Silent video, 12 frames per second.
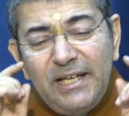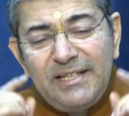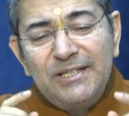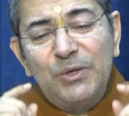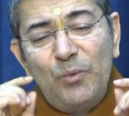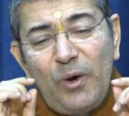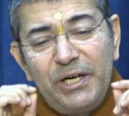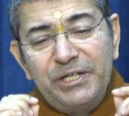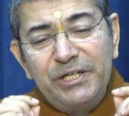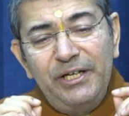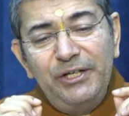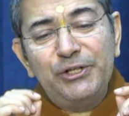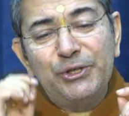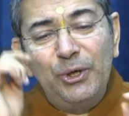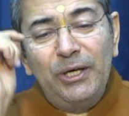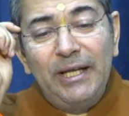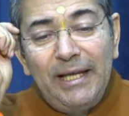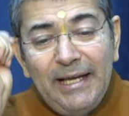this question
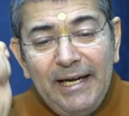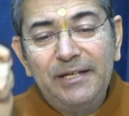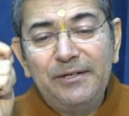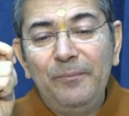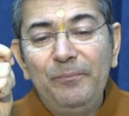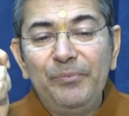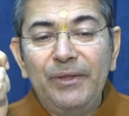should hit